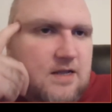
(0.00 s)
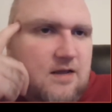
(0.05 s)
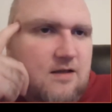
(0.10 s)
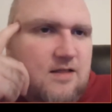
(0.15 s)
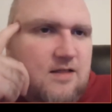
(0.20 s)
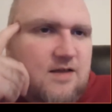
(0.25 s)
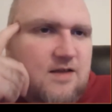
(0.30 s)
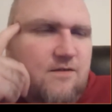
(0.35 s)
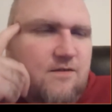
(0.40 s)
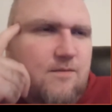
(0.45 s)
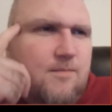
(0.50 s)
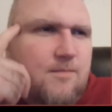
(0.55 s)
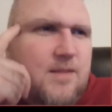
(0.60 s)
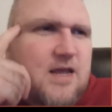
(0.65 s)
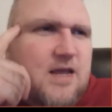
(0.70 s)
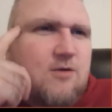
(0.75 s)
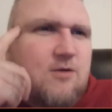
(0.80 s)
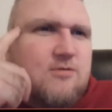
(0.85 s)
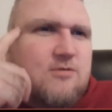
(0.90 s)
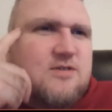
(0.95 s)
like for
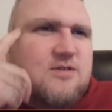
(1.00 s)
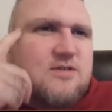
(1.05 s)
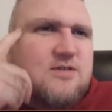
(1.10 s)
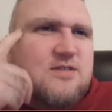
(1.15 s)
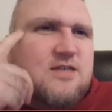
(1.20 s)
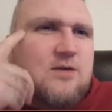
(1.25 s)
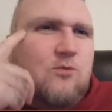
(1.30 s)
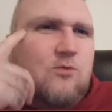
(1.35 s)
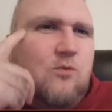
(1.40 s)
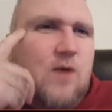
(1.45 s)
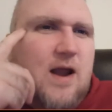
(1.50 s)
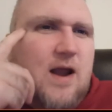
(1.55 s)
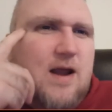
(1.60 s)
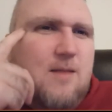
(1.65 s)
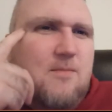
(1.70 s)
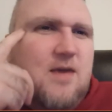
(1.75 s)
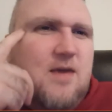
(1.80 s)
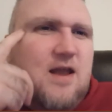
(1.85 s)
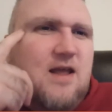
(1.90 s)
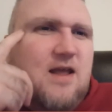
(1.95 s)
me, I was just like, wait
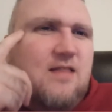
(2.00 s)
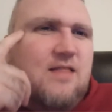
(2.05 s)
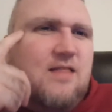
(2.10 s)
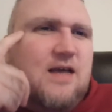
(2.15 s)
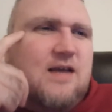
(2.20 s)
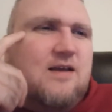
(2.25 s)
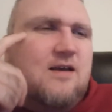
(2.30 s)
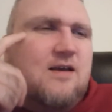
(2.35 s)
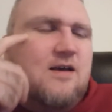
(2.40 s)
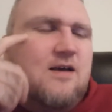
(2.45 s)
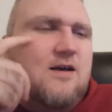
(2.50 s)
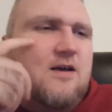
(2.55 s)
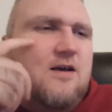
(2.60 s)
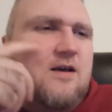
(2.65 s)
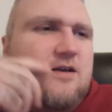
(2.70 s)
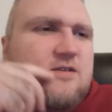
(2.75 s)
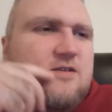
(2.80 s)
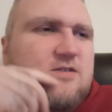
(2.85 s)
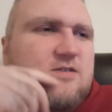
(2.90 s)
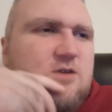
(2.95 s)
a minute, like
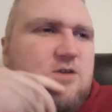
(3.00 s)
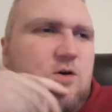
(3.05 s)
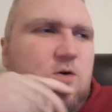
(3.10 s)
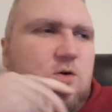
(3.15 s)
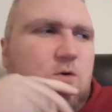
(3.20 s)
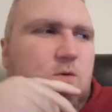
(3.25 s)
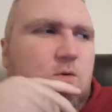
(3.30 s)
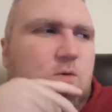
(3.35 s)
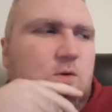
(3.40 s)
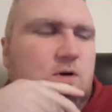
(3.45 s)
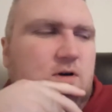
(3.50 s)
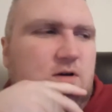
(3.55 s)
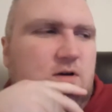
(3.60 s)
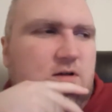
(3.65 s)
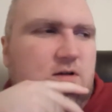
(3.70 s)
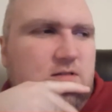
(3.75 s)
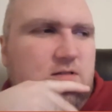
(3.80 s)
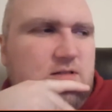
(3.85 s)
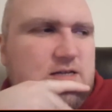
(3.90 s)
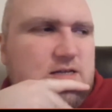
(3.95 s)
so
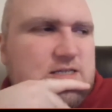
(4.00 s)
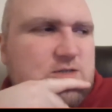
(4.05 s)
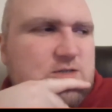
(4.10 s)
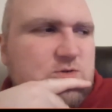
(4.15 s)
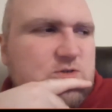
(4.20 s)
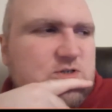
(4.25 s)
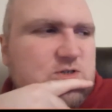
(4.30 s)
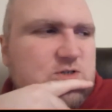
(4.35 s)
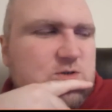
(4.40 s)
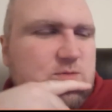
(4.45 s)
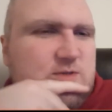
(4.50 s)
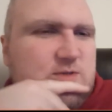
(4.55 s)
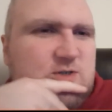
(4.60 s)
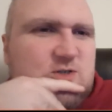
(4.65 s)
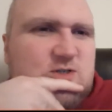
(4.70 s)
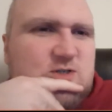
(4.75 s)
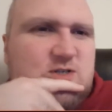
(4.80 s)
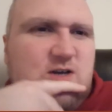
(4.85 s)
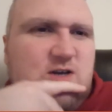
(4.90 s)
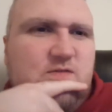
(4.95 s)
like there was so much
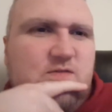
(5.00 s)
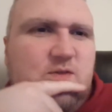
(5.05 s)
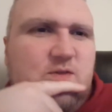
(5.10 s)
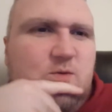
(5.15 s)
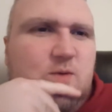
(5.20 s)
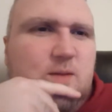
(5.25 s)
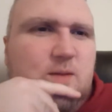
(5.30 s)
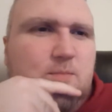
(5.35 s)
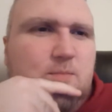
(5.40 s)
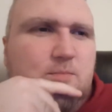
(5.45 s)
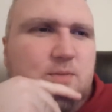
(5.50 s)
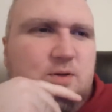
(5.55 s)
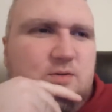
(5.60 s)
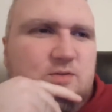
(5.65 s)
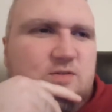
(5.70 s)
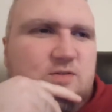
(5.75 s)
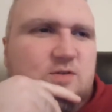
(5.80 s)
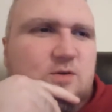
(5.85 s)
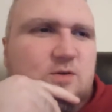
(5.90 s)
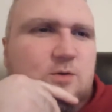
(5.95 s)
stuff that we
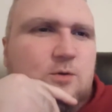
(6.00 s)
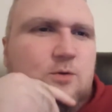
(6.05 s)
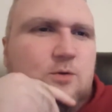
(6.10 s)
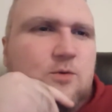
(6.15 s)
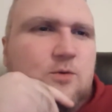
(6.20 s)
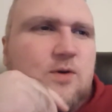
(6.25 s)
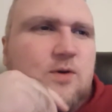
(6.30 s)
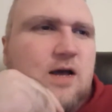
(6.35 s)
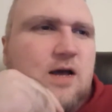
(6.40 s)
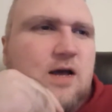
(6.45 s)
built to